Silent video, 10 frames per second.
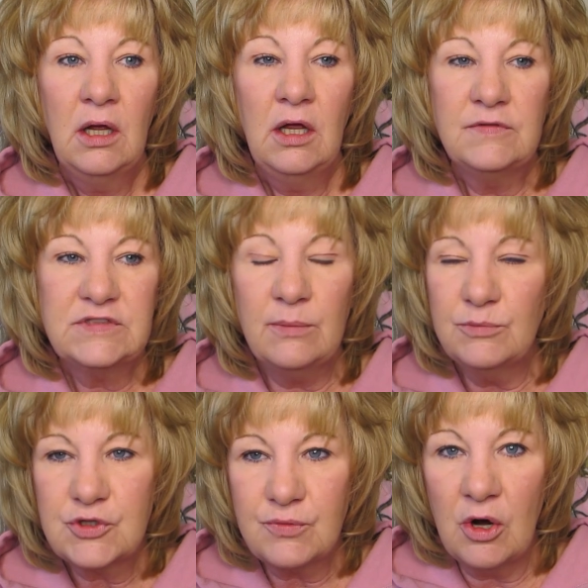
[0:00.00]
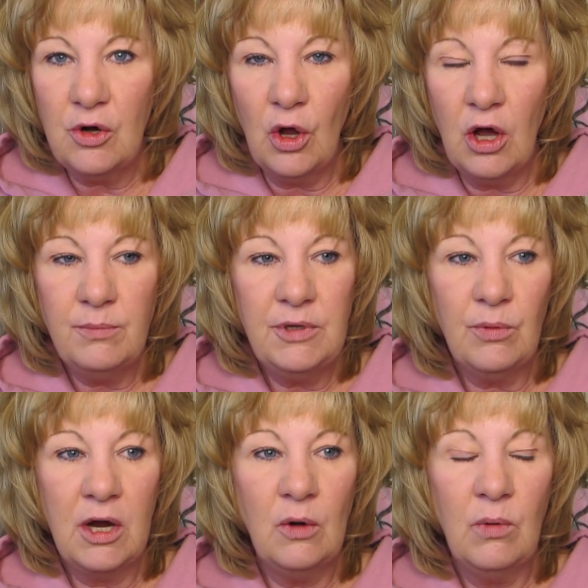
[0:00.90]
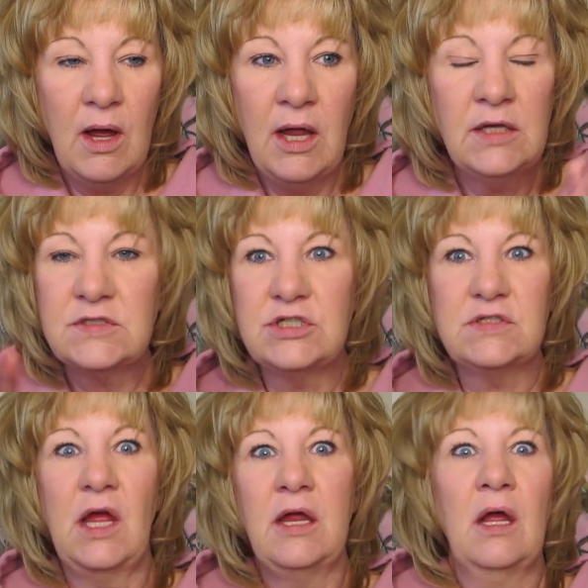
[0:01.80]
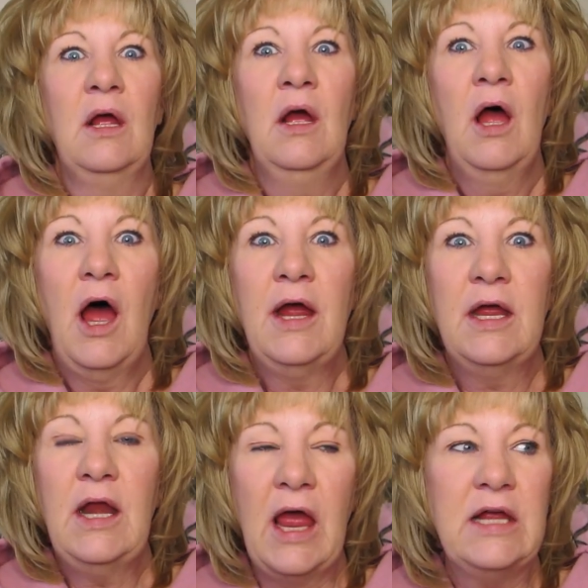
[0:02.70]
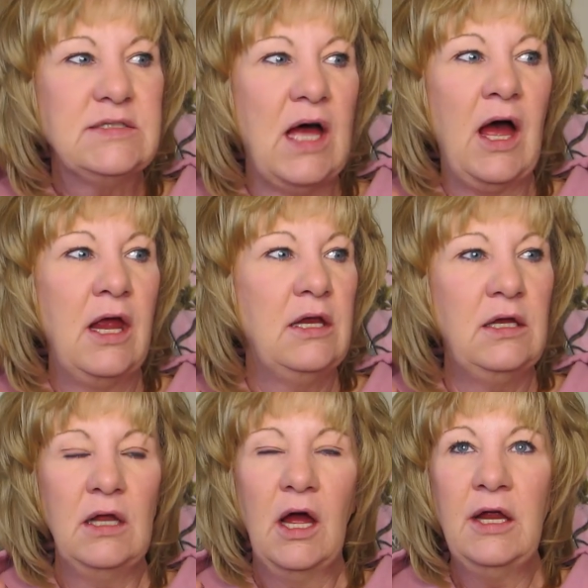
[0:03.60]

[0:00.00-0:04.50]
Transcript: If something's thrown on me right away, it's just like I get anxiety.